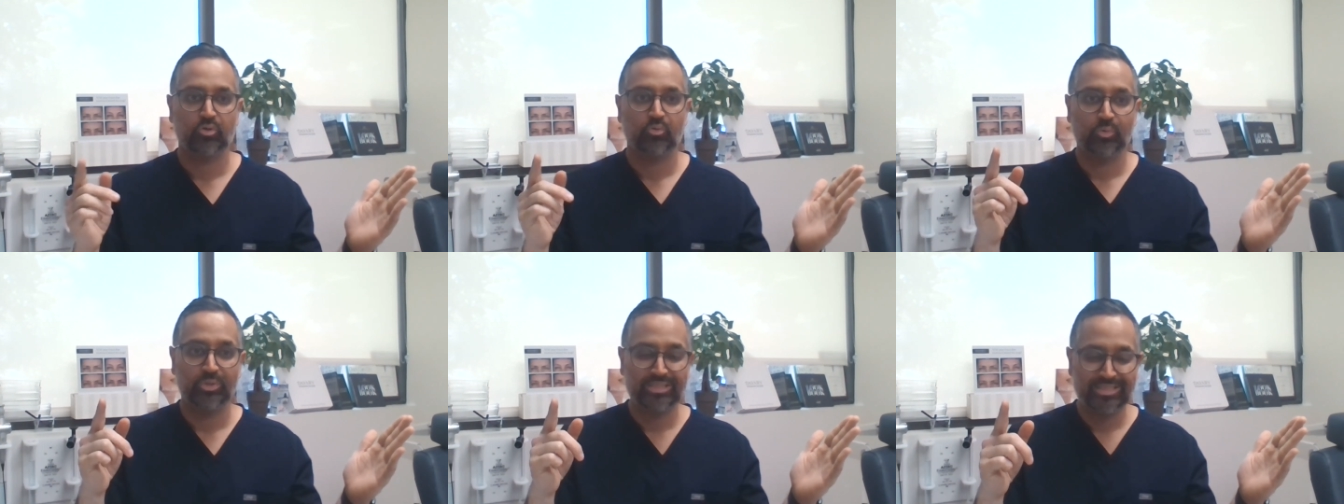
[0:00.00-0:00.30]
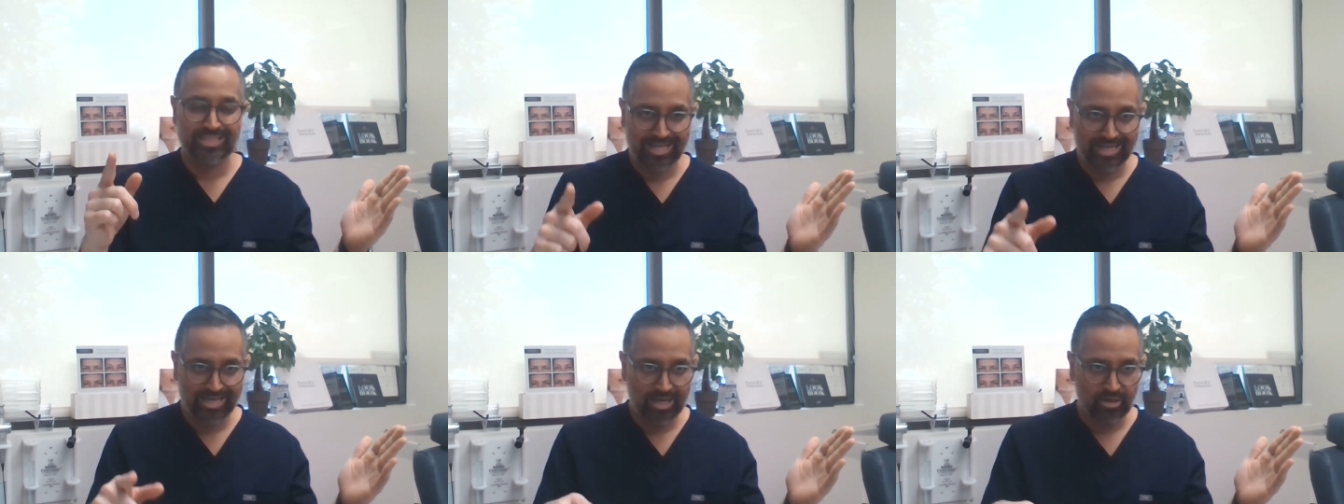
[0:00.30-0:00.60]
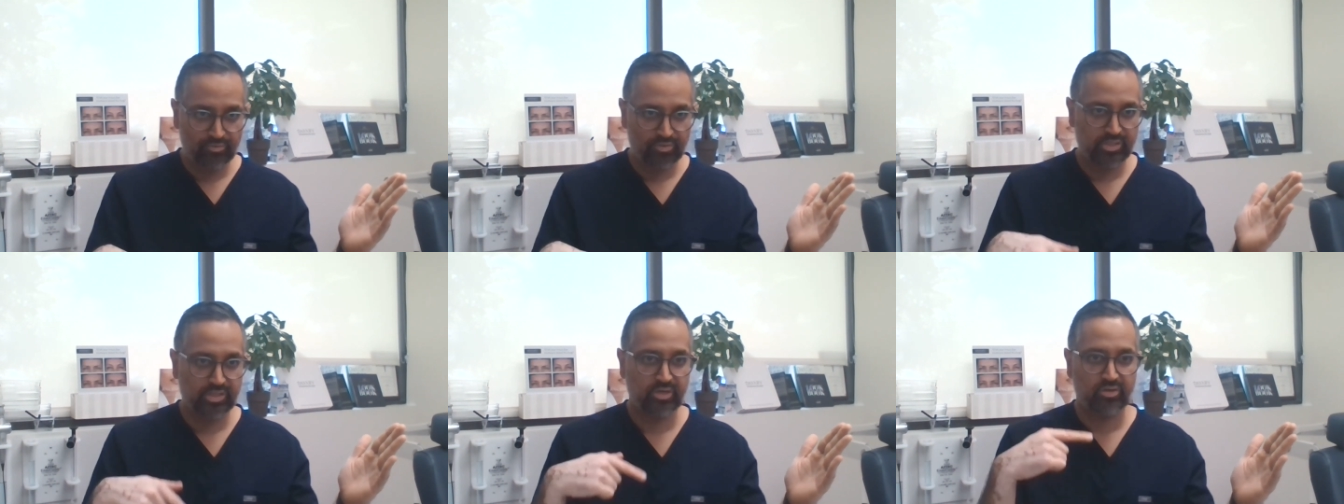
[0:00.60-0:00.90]
We take
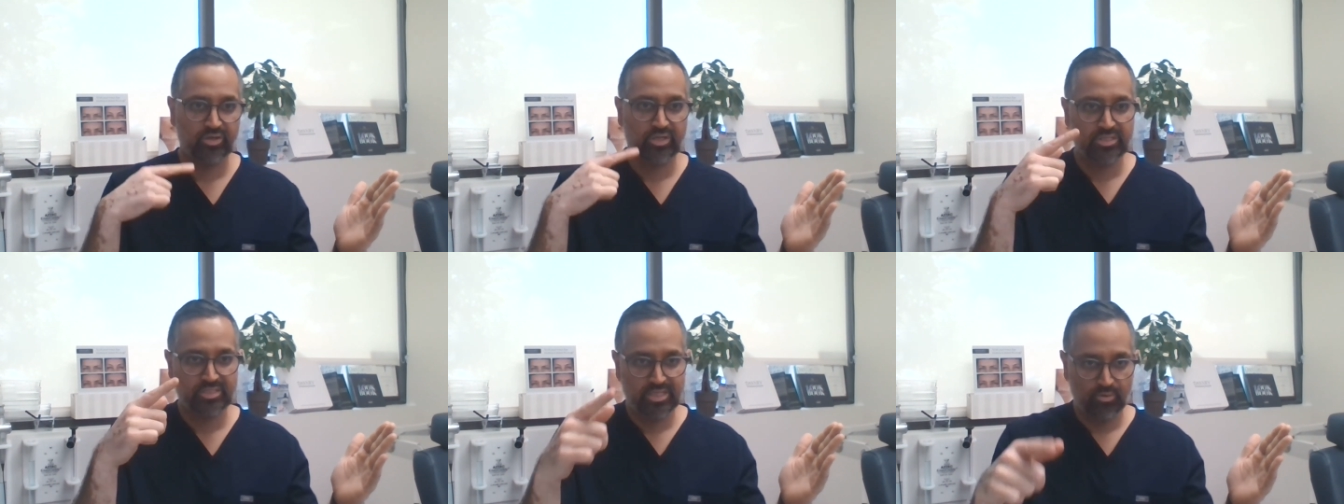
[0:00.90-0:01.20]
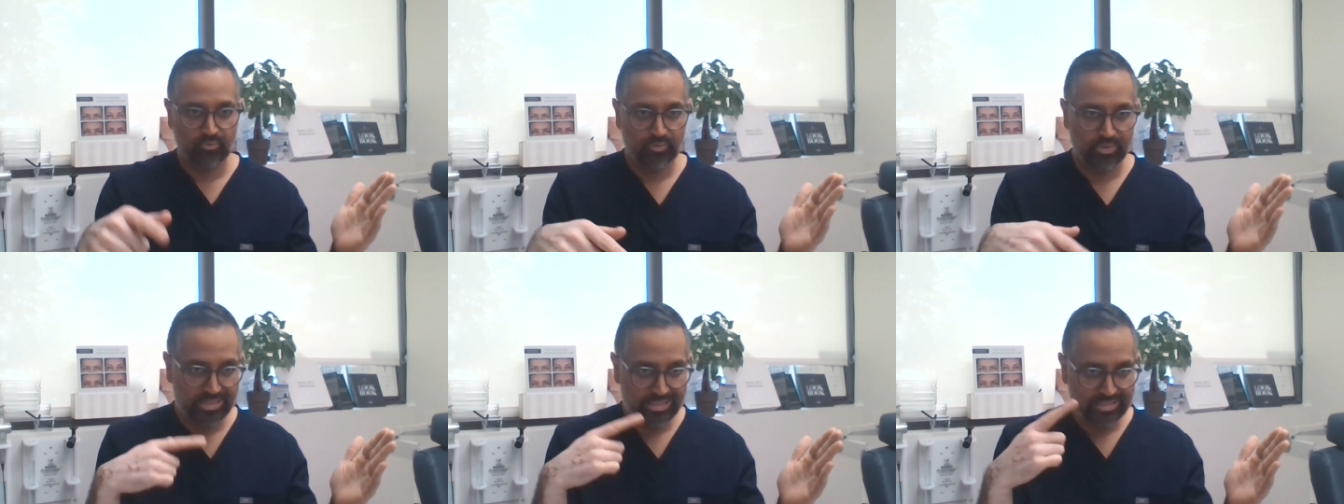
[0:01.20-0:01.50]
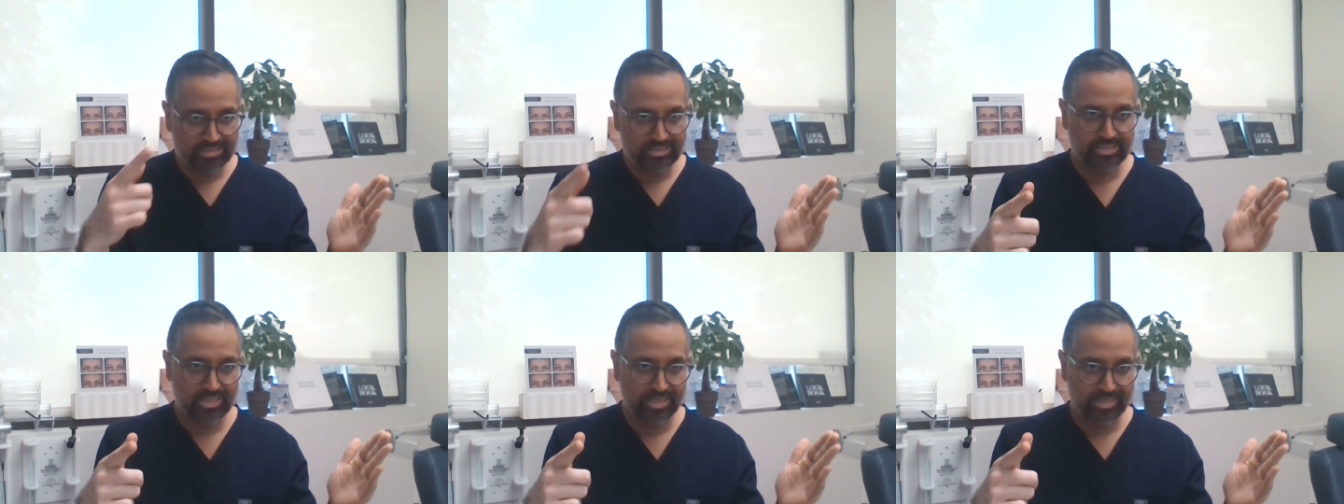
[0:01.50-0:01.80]
out the areas that we
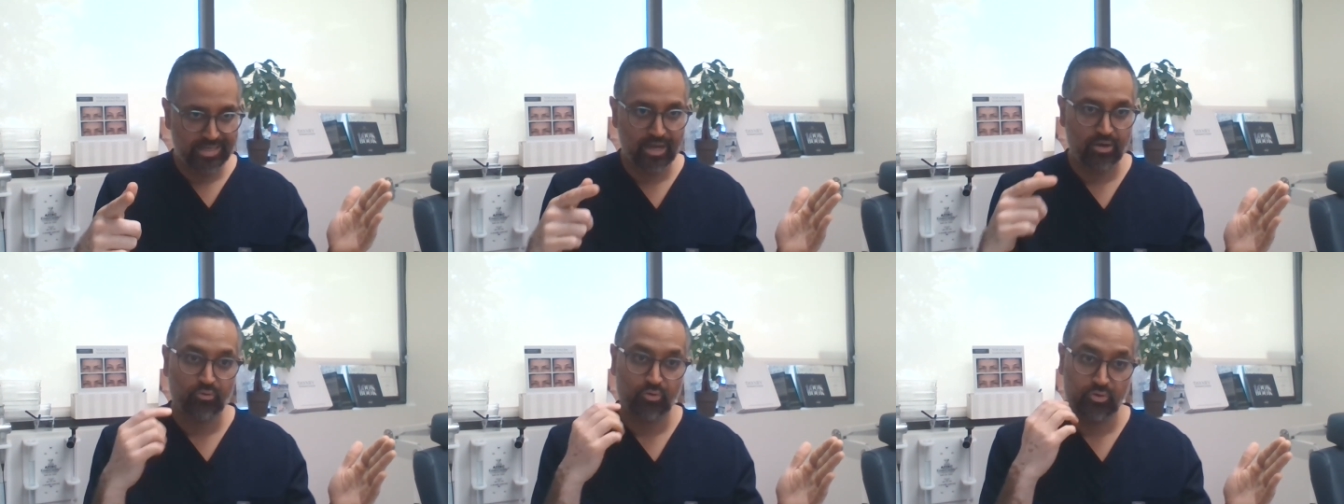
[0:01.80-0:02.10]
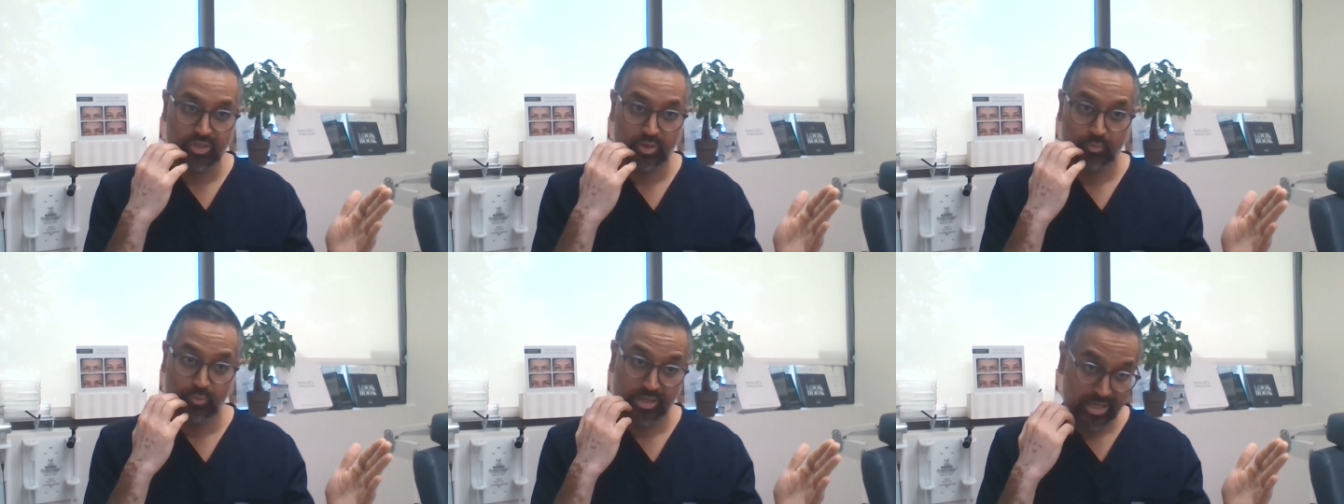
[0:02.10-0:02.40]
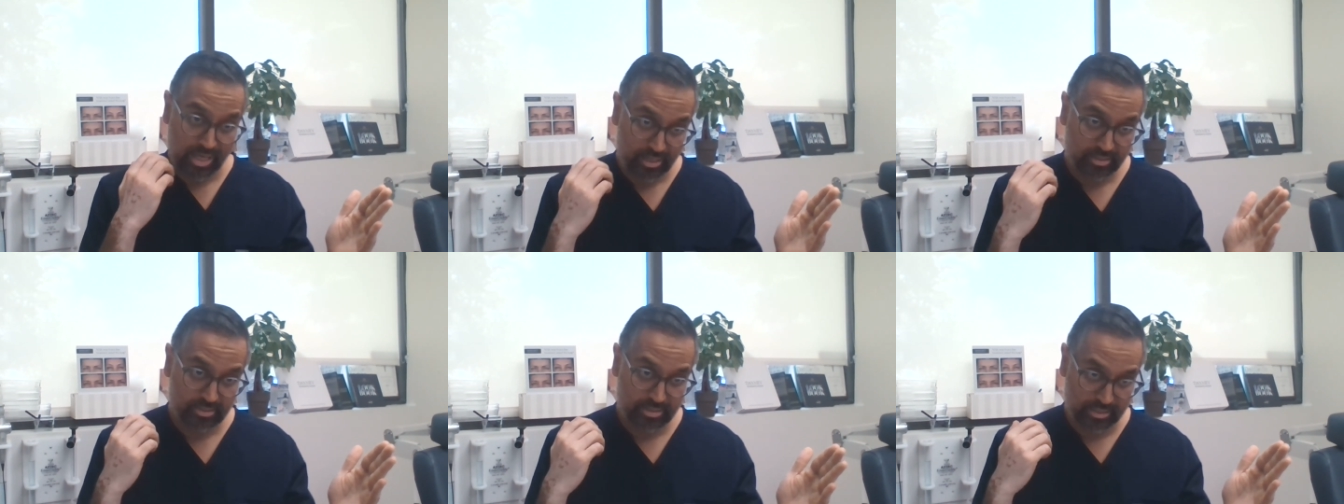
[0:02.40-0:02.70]
need to take out or that we
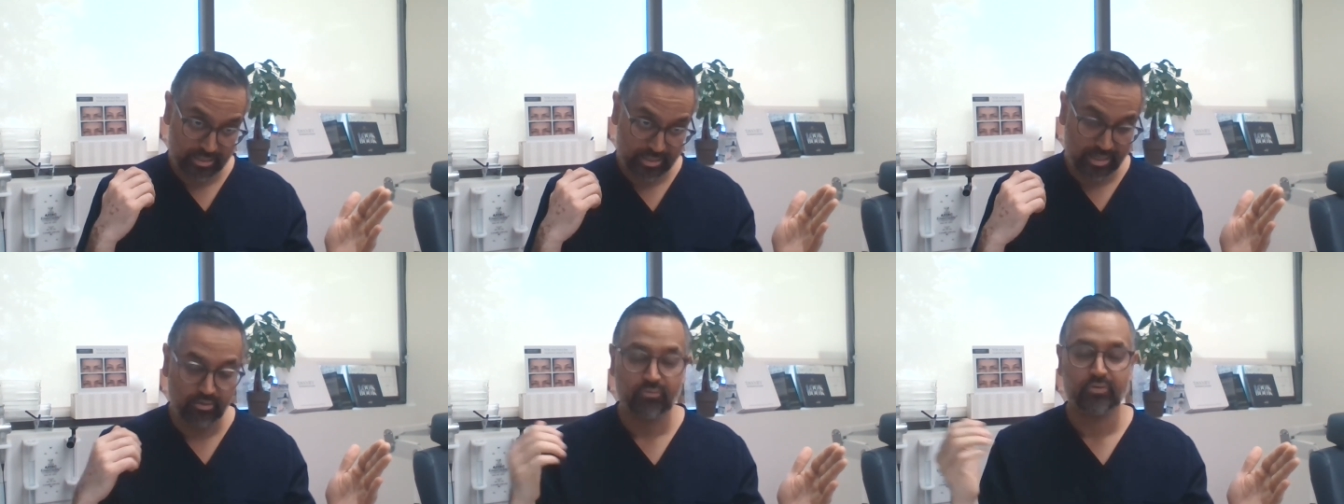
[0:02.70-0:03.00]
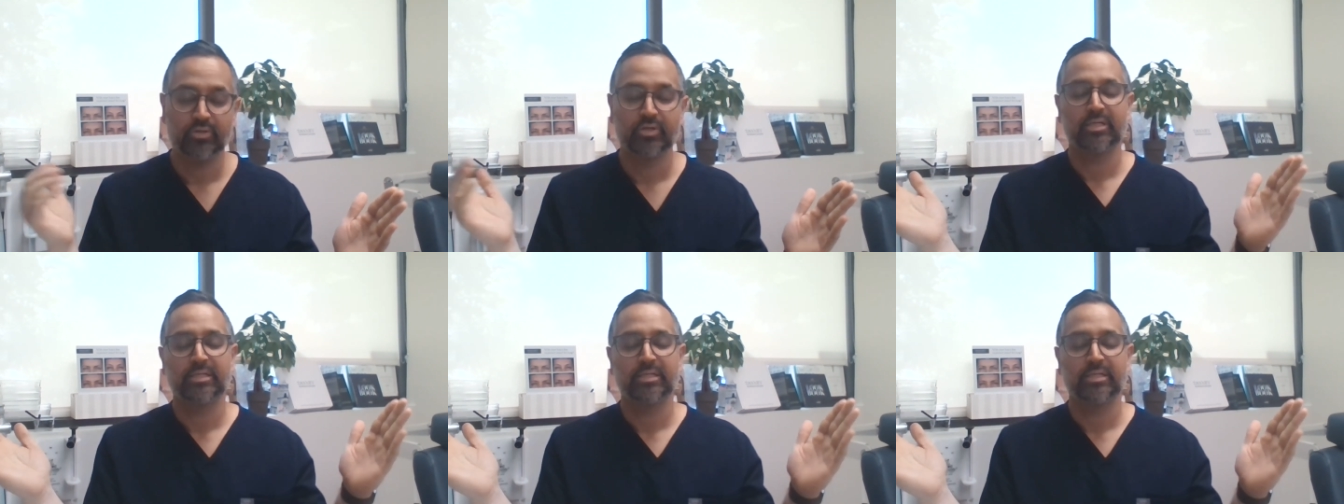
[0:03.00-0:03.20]
can take out